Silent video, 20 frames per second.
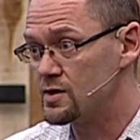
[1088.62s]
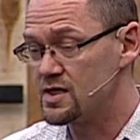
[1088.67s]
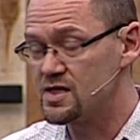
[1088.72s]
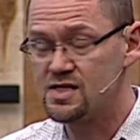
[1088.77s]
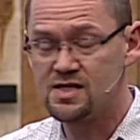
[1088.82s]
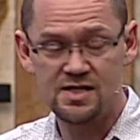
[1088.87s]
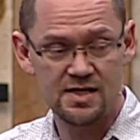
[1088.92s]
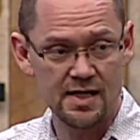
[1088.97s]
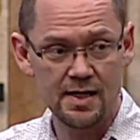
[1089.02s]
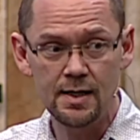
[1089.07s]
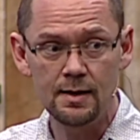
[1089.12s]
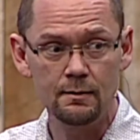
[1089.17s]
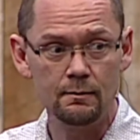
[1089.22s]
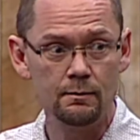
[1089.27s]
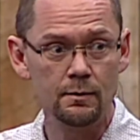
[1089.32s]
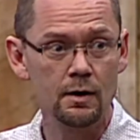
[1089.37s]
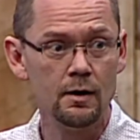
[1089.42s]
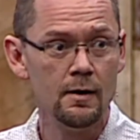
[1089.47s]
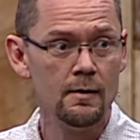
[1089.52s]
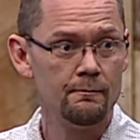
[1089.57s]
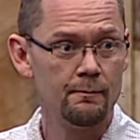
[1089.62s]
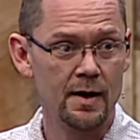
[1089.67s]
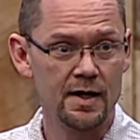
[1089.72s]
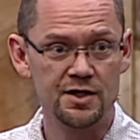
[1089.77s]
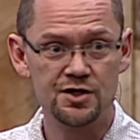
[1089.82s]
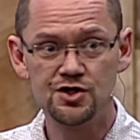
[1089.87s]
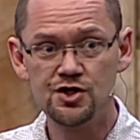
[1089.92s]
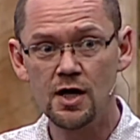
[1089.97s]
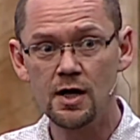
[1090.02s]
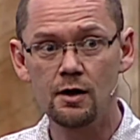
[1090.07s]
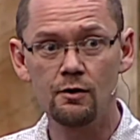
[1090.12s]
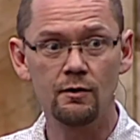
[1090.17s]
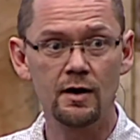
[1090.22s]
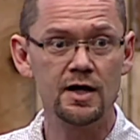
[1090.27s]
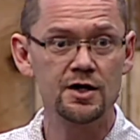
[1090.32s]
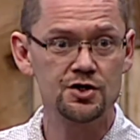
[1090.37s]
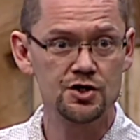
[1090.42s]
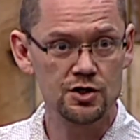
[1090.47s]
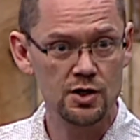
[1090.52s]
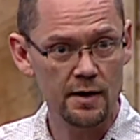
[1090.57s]
esteemed by
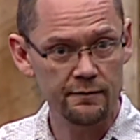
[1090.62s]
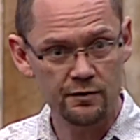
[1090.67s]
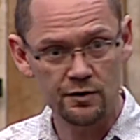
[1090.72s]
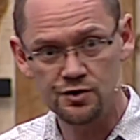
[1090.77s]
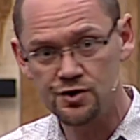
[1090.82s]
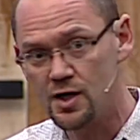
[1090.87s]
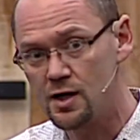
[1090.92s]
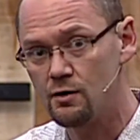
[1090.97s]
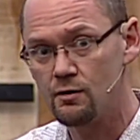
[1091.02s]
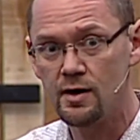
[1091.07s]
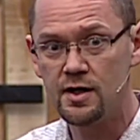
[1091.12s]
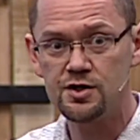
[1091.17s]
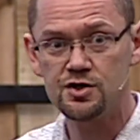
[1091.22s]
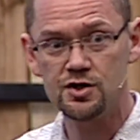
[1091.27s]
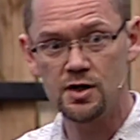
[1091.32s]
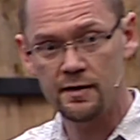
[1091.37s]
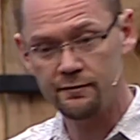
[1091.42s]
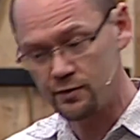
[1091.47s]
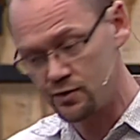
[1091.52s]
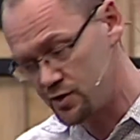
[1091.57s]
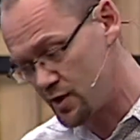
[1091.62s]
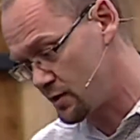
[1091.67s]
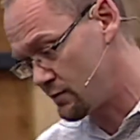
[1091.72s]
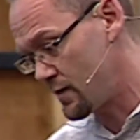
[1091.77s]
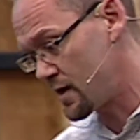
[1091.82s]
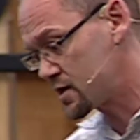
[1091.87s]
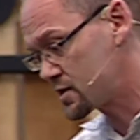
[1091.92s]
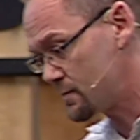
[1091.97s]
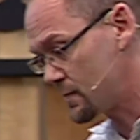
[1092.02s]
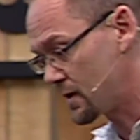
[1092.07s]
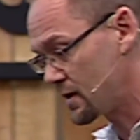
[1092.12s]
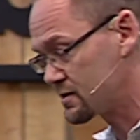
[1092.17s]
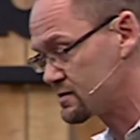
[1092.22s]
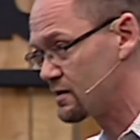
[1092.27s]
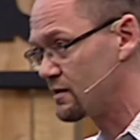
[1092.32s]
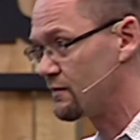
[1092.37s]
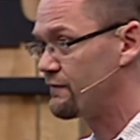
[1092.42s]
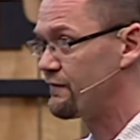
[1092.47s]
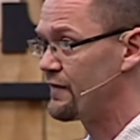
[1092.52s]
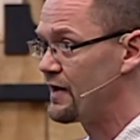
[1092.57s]
generation after generation after generation because of
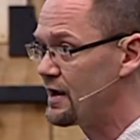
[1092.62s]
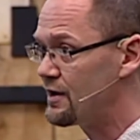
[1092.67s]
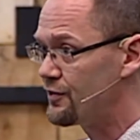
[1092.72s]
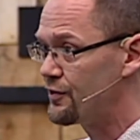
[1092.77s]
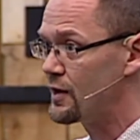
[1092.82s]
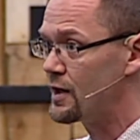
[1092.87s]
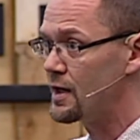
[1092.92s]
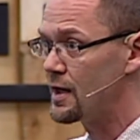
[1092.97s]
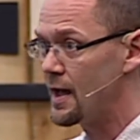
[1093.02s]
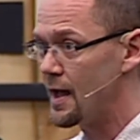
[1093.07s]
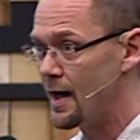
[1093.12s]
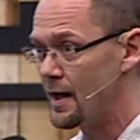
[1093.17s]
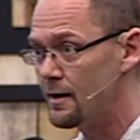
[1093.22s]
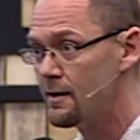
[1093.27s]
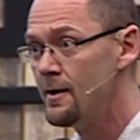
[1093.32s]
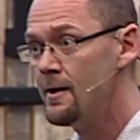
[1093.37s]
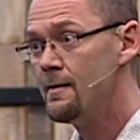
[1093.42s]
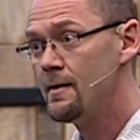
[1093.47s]
the faith that he had.